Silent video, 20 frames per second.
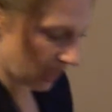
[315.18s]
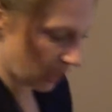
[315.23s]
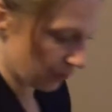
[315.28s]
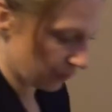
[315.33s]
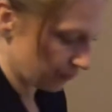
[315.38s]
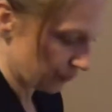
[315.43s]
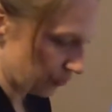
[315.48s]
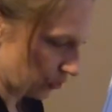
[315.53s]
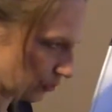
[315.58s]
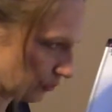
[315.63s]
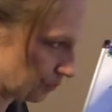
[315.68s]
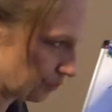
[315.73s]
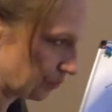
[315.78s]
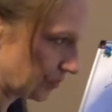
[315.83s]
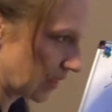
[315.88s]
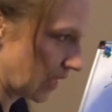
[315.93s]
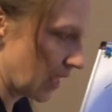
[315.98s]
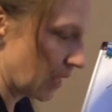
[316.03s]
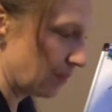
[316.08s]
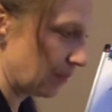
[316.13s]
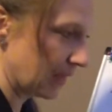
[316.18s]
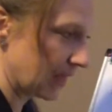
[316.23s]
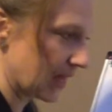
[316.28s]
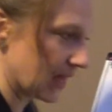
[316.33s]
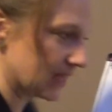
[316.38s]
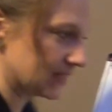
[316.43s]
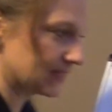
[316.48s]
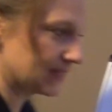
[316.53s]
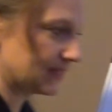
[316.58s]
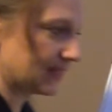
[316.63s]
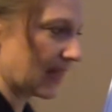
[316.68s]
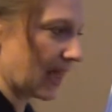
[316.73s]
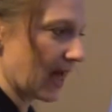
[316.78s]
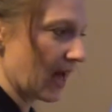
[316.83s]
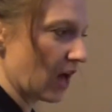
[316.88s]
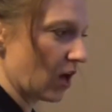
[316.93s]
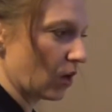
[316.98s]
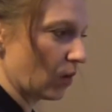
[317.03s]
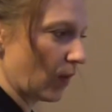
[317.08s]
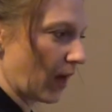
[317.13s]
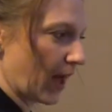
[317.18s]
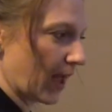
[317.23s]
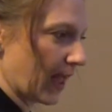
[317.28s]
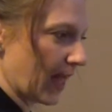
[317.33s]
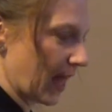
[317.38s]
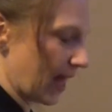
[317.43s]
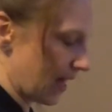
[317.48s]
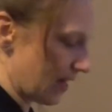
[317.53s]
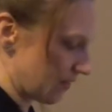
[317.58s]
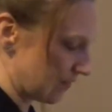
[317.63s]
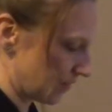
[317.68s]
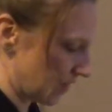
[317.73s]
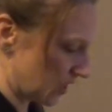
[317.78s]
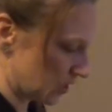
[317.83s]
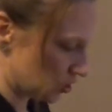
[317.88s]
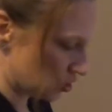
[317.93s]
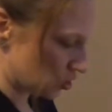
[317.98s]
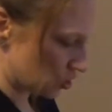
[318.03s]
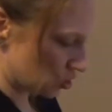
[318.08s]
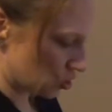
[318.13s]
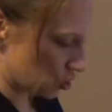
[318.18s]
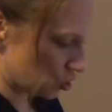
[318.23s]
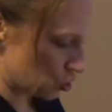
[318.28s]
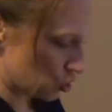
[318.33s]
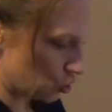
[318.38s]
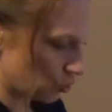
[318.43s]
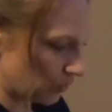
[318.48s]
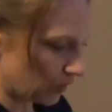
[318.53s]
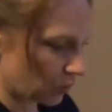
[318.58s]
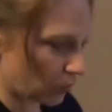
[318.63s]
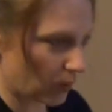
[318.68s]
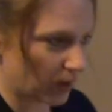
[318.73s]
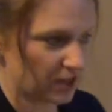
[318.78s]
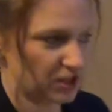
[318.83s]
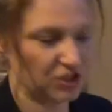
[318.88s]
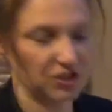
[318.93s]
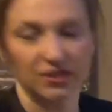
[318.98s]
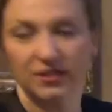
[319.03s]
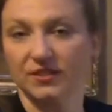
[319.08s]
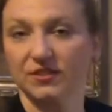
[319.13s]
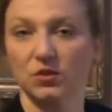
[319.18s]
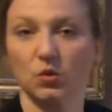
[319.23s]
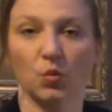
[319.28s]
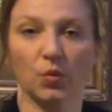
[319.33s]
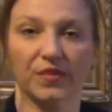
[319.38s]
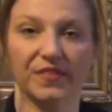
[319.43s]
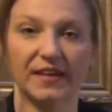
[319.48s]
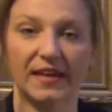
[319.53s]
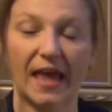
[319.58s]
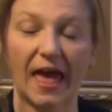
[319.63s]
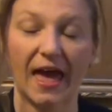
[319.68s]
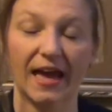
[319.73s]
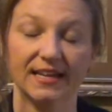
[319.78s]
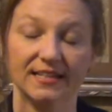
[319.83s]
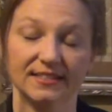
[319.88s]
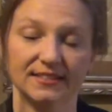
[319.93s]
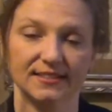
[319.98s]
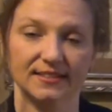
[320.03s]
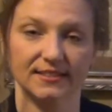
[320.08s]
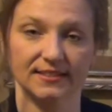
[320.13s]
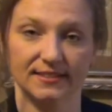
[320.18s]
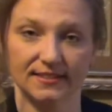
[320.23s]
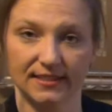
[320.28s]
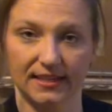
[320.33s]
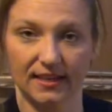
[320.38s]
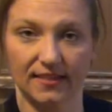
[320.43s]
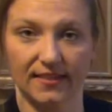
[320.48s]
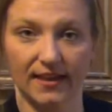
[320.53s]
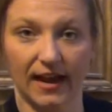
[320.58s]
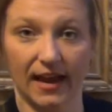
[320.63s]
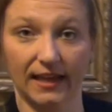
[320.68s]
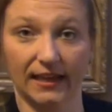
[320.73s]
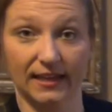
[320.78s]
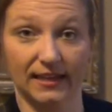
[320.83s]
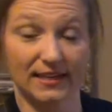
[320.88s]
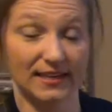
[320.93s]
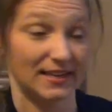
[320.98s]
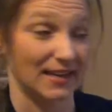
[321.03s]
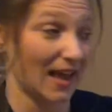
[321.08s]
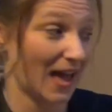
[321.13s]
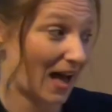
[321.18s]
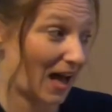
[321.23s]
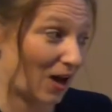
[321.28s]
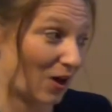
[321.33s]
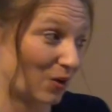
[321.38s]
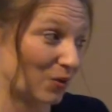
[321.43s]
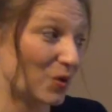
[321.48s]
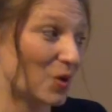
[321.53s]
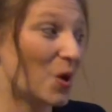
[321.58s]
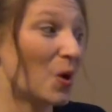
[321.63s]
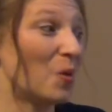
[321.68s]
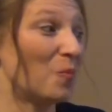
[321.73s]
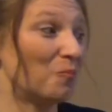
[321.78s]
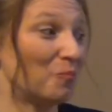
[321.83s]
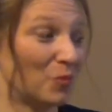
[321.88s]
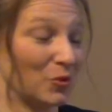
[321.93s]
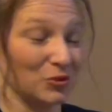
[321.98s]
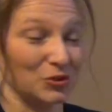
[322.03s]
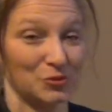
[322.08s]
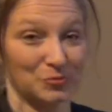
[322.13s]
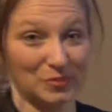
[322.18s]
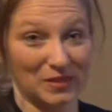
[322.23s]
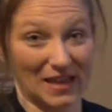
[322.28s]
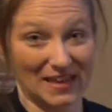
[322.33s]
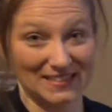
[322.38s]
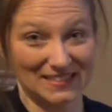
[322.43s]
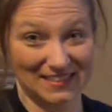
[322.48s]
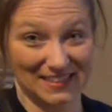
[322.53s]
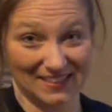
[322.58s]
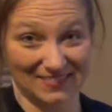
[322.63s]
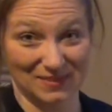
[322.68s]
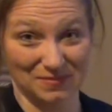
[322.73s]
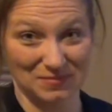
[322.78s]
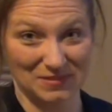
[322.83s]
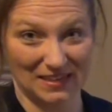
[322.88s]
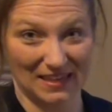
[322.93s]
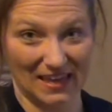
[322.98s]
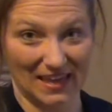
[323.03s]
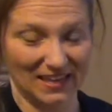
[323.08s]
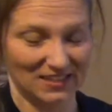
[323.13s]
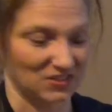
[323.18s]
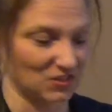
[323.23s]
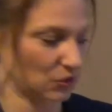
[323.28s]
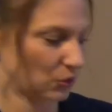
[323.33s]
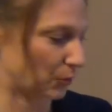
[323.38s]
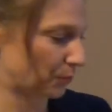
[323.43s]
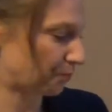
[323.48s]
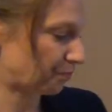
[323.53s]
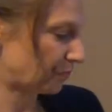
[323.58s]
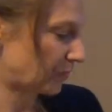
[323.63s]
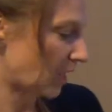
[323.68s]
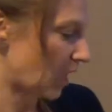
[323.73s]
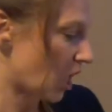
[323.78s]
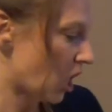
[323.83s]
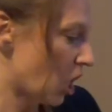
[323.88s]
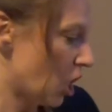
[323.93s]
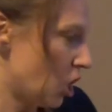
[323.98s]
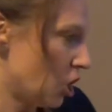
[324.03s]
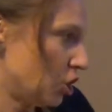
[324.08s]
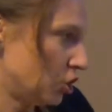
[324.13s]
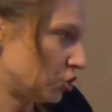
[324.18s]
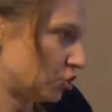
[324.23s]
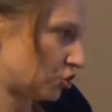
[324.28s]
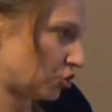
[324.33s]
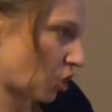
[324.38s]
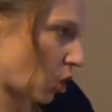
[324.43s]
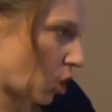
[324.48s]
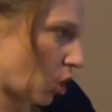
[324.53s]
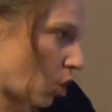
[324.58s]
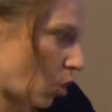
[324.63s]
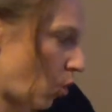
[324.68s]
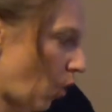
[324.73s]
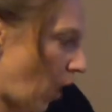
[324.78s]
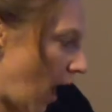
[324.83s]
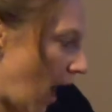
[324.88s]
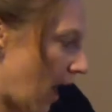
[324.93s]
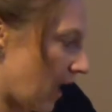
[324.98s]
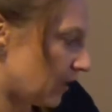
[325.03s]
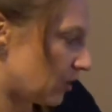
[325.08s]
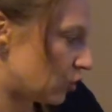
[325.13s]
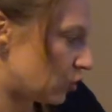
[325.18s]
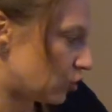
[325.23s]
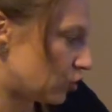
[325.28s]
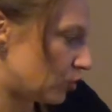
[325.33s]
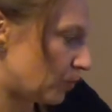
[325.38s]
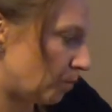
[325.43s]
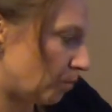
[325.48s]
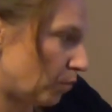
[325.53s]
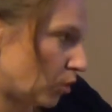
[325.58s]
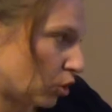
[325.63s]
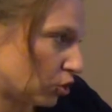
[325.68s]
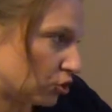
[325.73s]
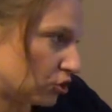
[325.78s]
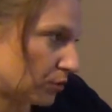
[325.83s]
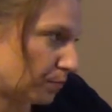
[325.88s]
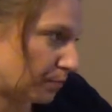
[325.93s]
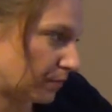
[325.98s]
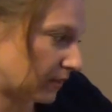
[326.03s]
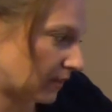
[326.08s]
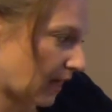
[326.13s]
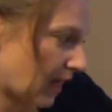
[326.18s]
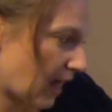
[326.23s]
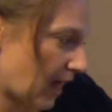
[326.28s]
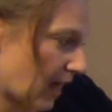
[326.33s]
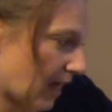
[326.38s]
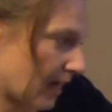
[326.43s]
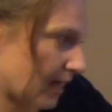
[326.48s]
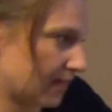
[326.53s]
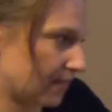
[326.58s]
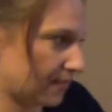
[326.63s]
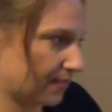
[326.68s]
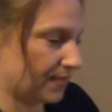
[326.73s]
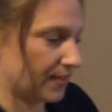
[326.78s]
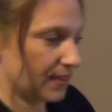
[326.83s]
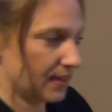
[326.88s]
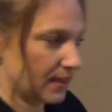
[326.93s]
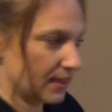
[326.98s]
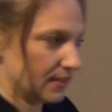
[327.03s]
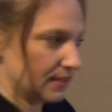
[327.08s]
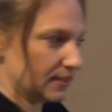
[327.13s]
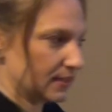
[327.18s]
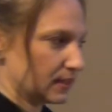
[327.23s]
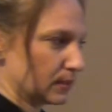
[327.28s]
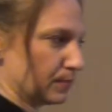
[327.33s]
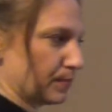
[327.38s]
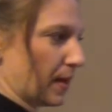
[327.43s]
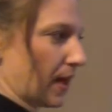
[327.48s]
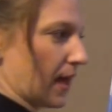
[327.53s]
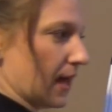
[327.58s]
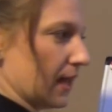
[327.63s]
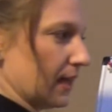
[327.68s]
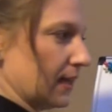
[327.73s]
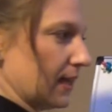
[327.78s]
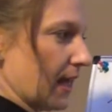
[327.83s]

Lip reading: helpful because now I have two equations with an x and a z that I can now multiply to get them to cancel. So I could multiply this by